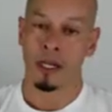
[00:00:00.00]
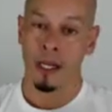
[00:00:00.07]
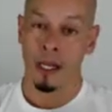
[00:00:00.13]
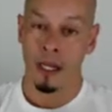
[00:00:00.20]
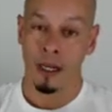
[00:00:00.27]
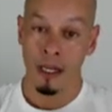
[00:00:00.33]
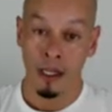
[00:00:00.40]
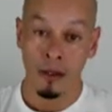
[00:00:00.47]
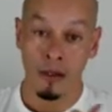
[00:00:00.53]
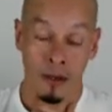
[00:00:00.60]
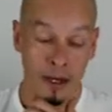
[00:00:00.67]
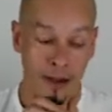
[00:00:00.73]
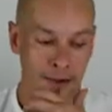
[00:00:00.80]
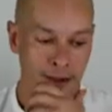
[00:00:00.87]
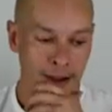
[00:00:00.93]
in
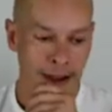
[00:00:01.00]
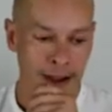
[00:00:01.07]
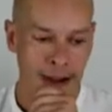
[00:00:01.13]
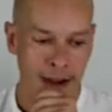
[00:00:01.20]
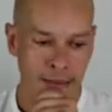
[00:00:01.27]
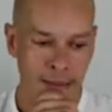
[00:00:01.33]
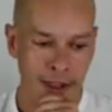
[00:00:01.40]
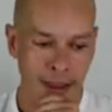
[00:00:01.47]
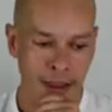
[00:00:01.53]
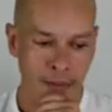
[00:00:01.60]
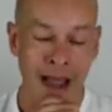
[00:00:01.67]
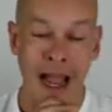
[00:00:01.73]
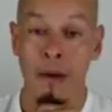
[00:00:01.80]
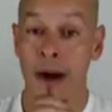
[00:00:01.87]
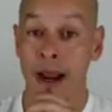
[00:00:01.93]
Hillcrest at the
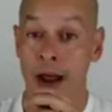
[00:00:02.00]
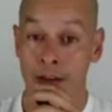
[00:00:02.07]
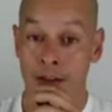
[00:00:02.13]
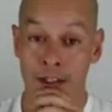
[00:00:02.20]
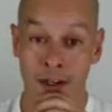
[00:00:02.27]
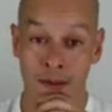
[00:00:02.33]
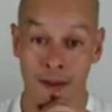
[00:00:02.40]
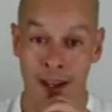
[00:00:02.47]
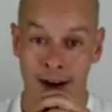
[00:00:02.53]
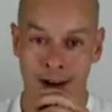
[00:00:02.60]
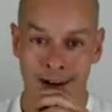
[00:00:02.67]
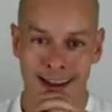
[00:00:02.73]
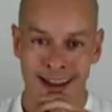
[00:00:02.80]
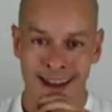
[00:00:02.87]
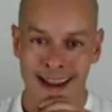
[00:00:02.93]
Powerhouse gym there.